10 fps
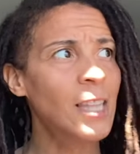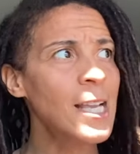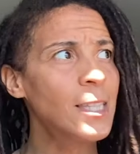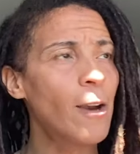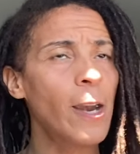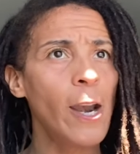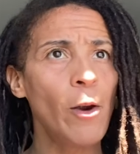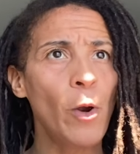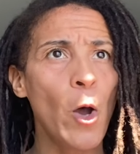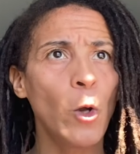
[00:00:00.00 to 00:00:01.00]
think they're
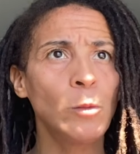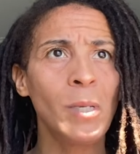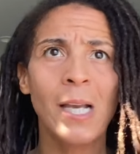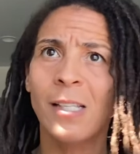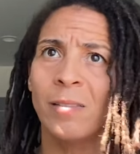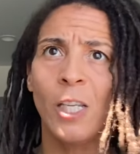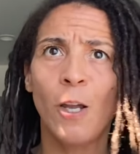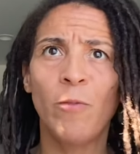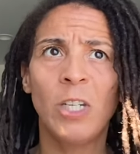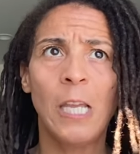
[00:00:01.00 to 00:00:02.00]
heroes because, you
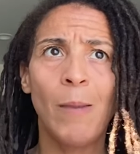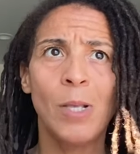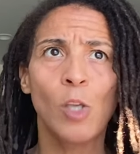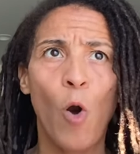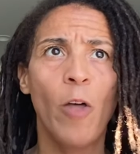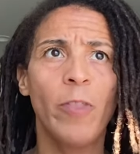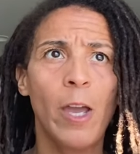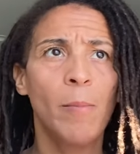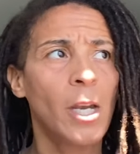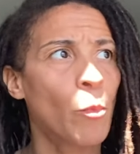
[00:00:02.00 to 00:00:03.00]
know, the demons on
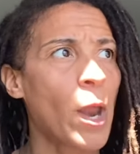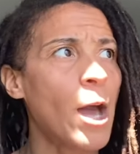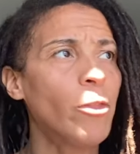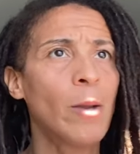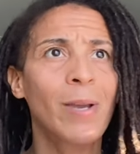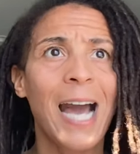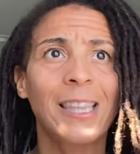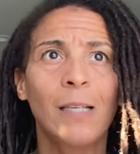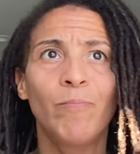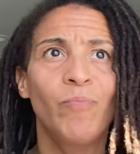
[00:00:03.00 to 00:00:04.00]
them and around them
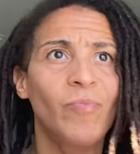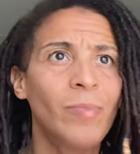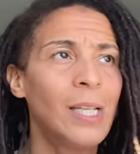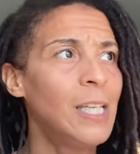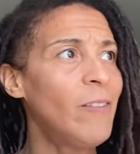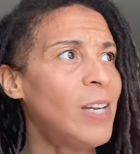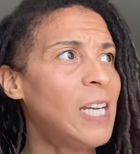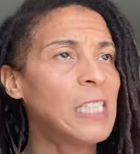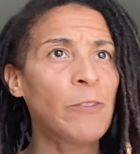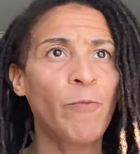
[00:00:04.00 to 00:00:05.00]
got them living
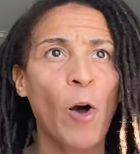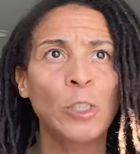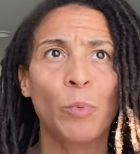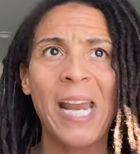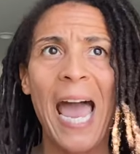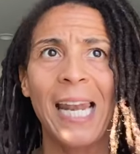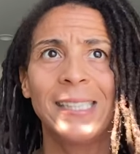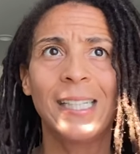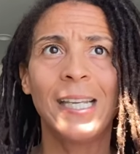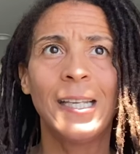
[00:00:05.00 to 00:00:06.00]
in this false
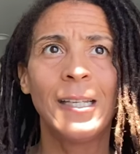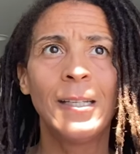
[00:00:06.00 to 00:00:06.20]
reality.